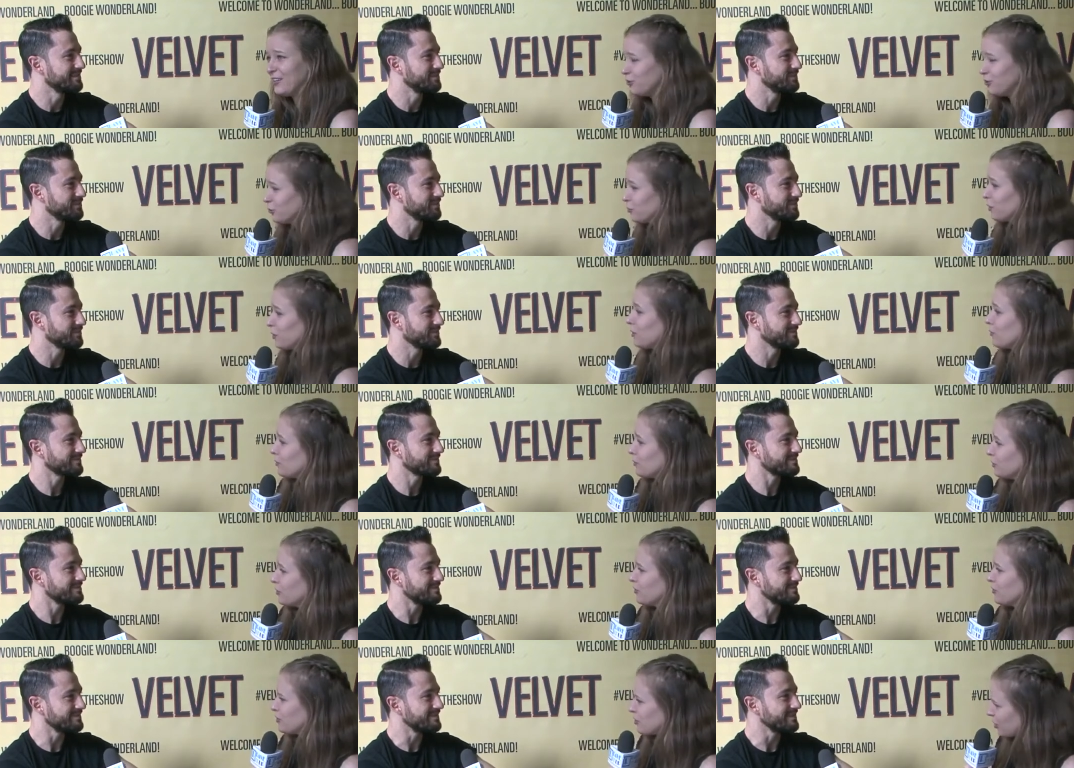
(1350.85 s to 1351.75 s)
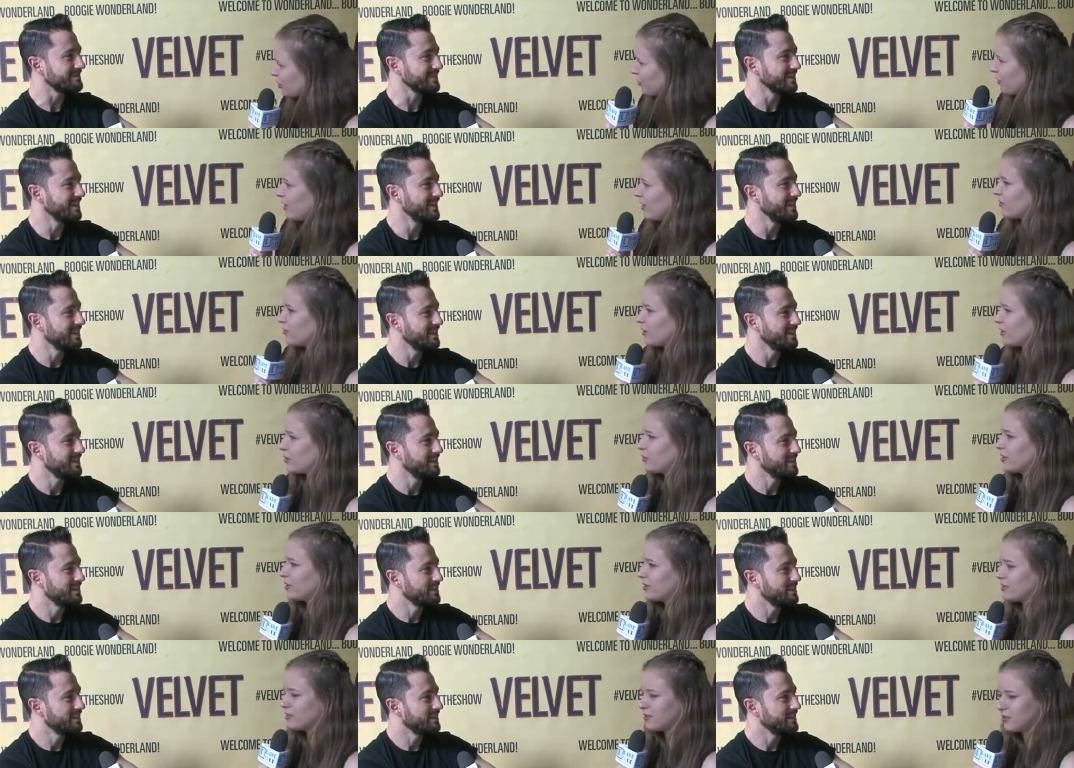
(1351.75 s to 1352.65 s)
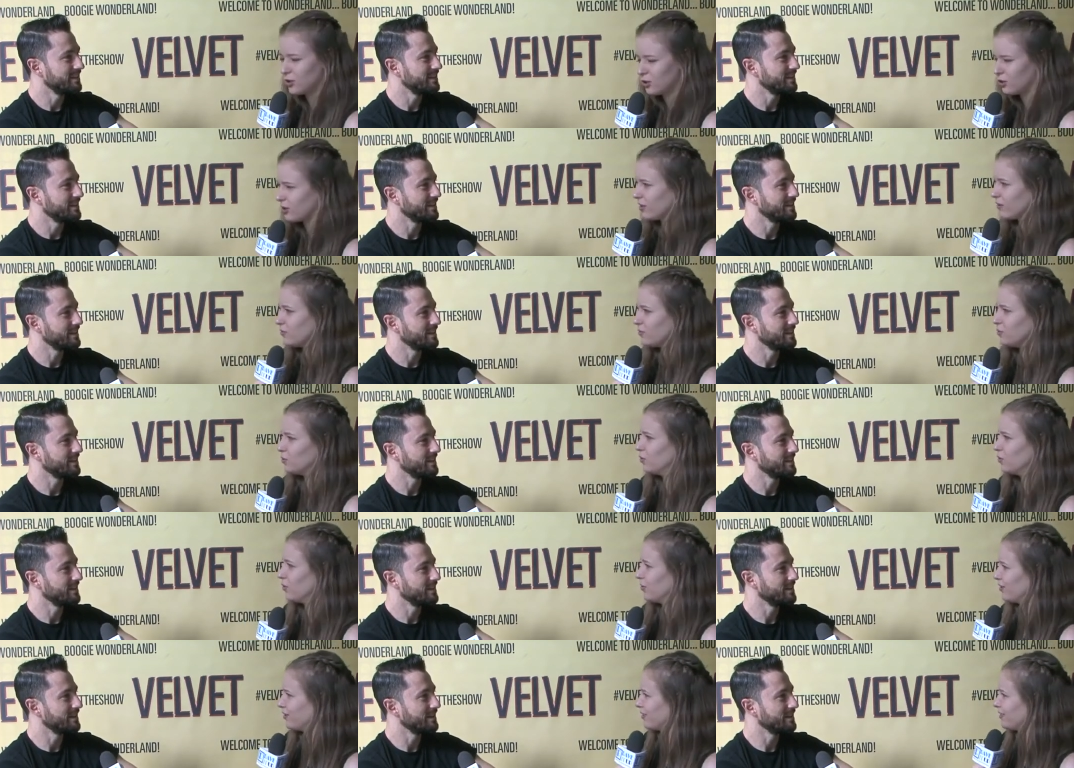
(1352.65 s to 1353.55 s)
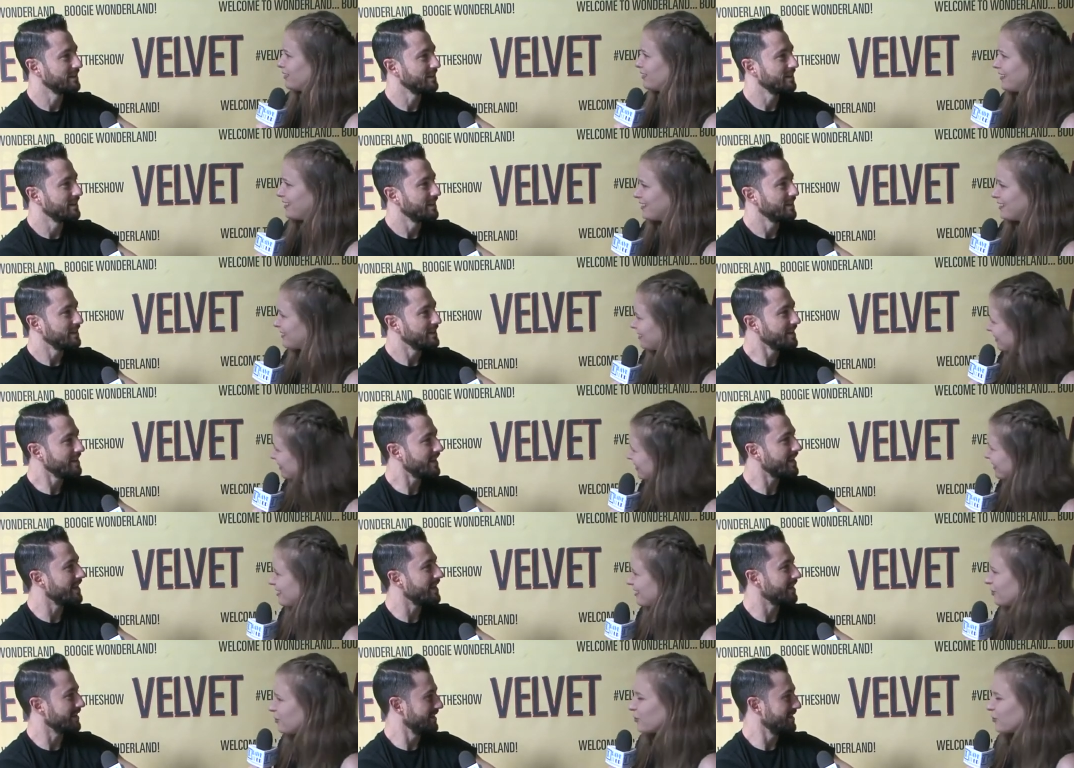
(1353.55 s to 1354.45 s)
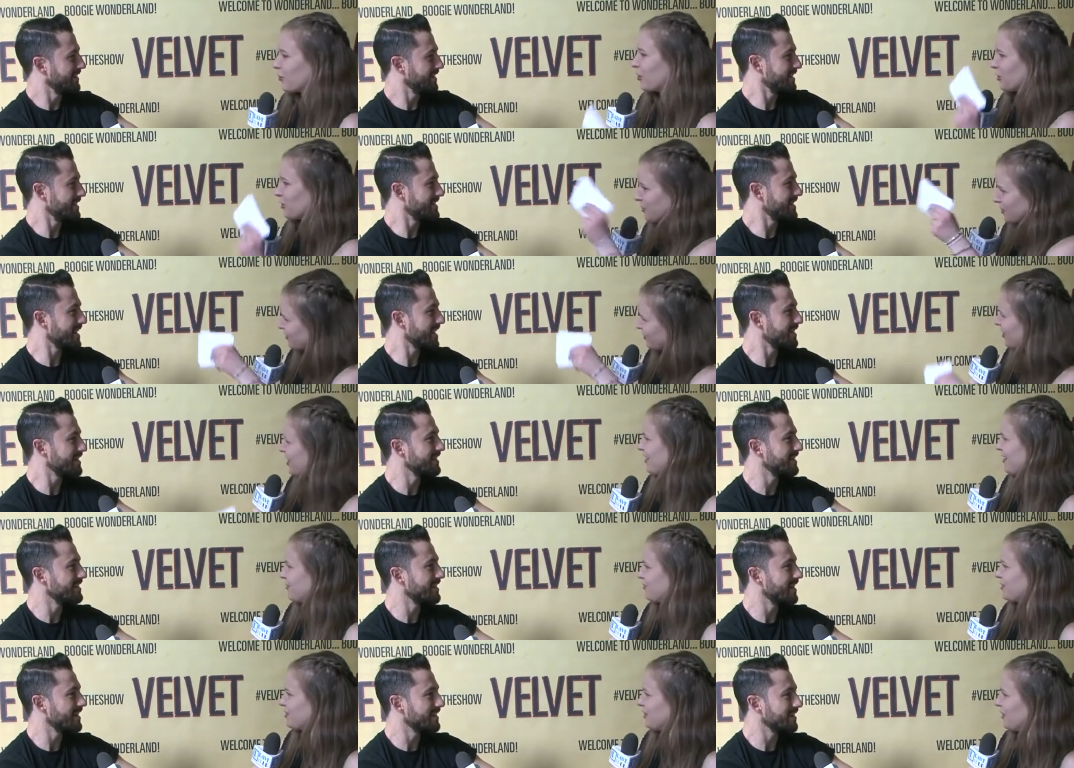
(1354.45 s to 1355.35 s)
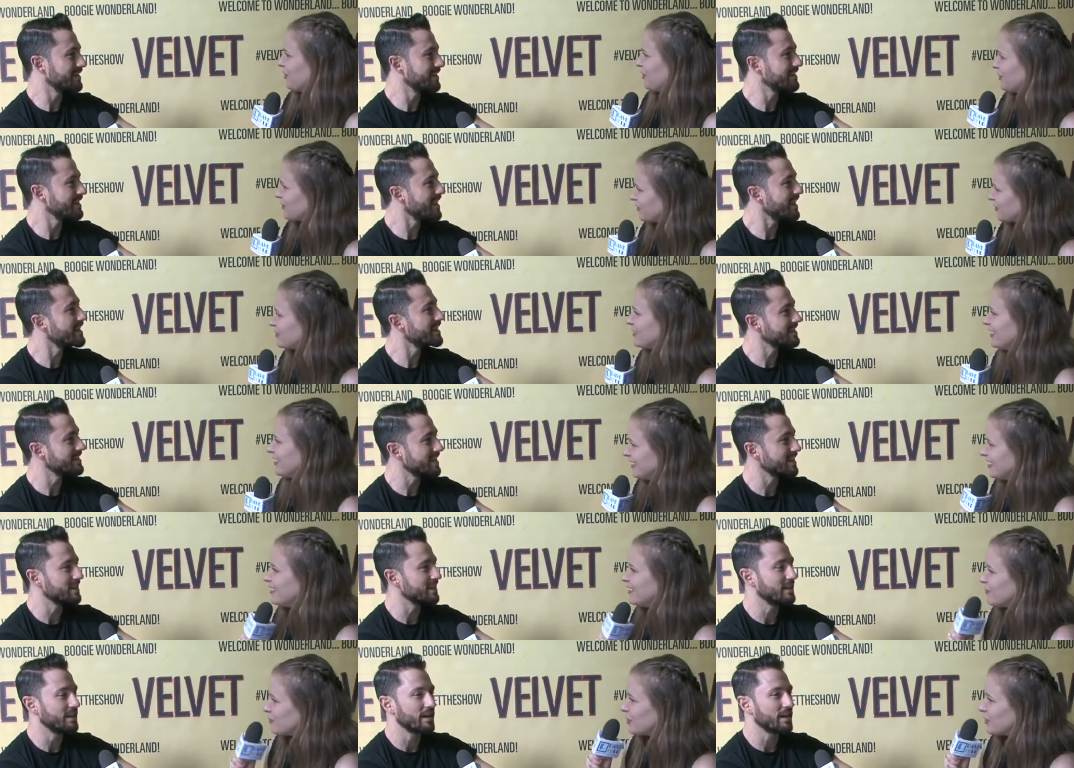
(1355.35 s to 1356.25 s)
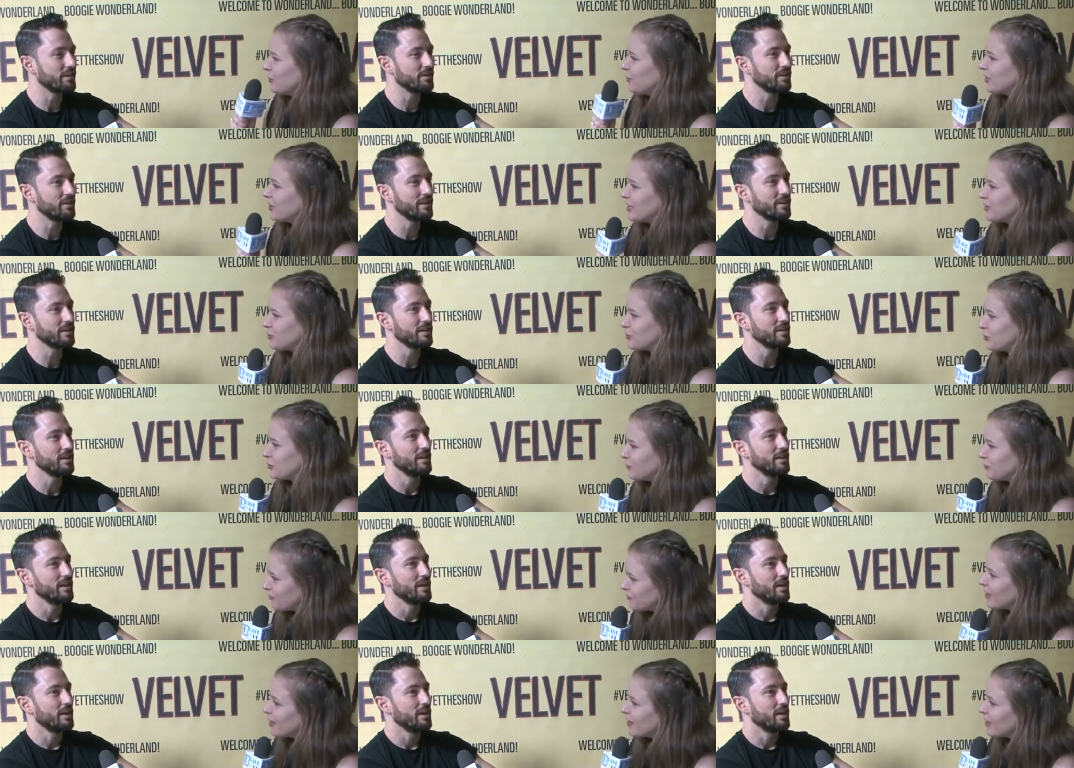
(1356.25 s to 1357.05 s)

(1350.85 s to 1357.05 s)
Speaker 1: I do agree with you. Because you come out of it going, God, I feel good. Like, good on him, he found himself. Like, yeah, exactly. And